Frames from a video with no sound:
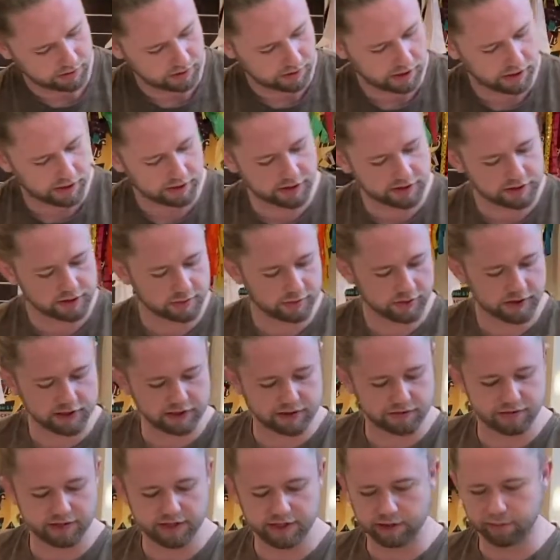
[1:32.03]
And then some of
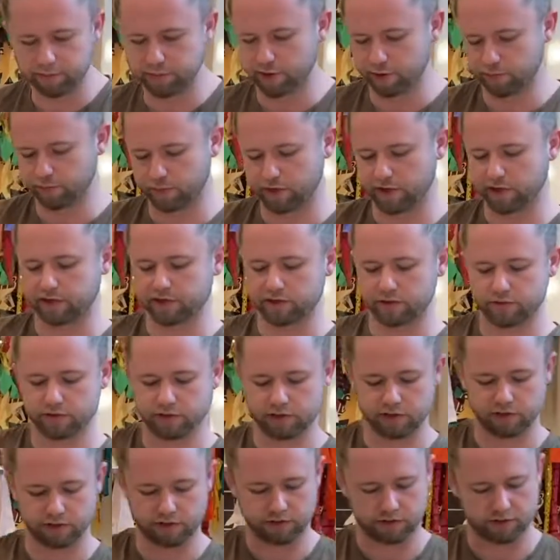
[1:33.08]
this vanilla bean paste, which
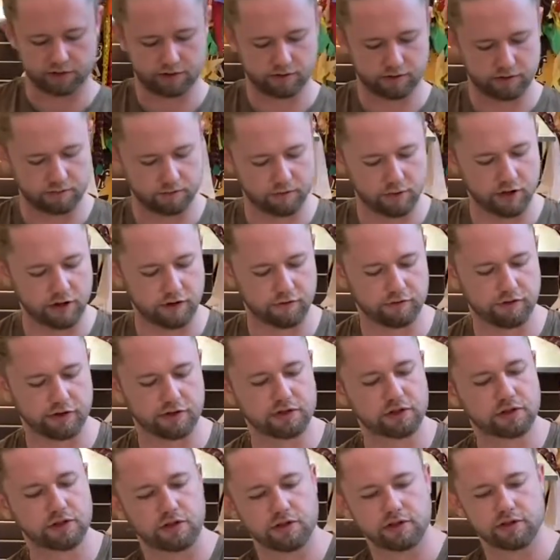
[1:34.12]
is
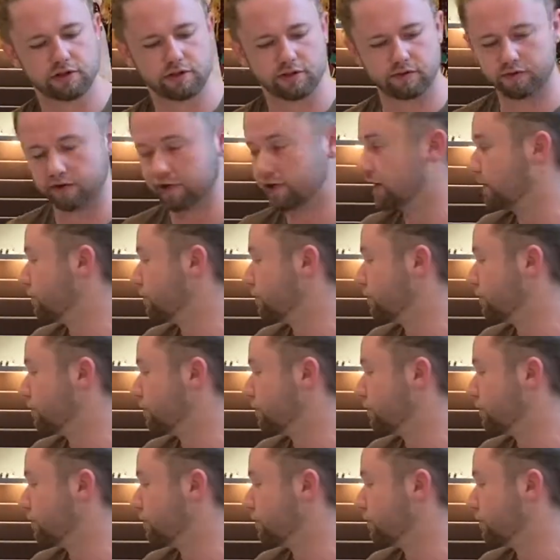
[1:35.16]
marvellous because vanilla